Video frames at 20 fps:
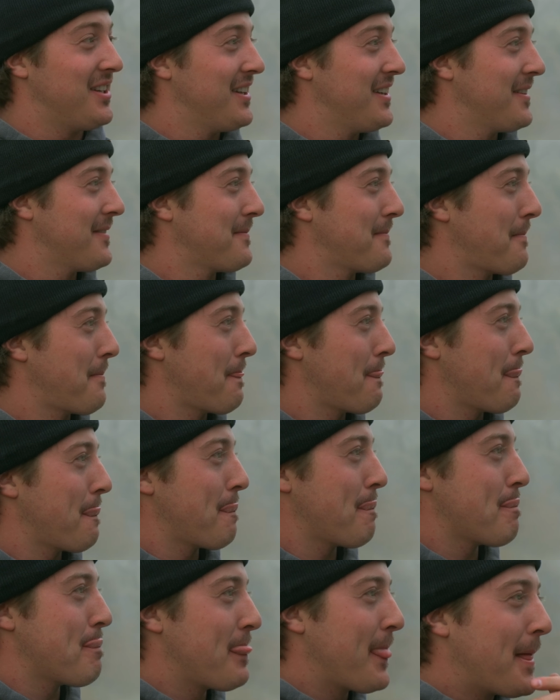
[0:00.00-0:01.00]
Yeah.
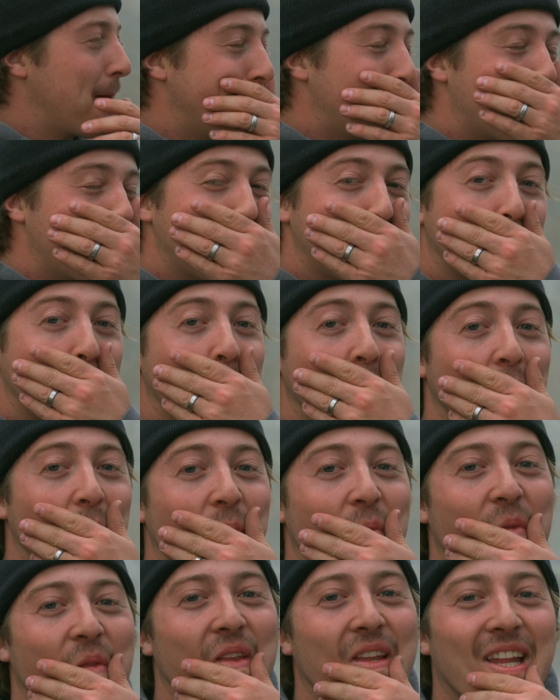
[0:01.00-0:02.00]
That sounds
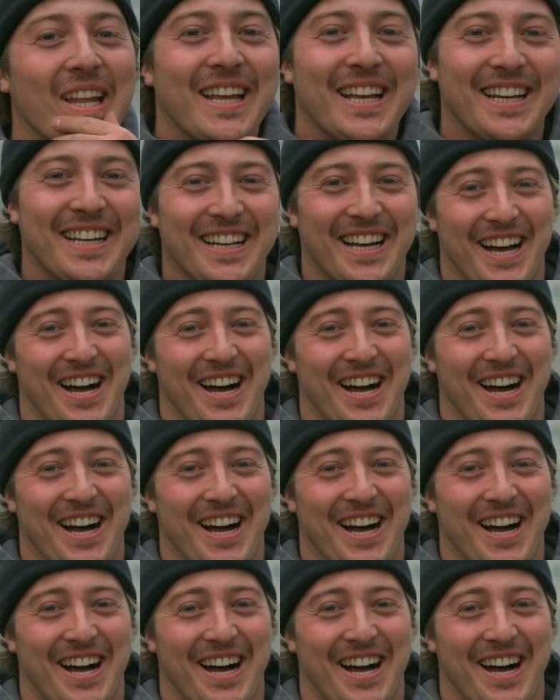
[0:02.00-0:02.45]
so good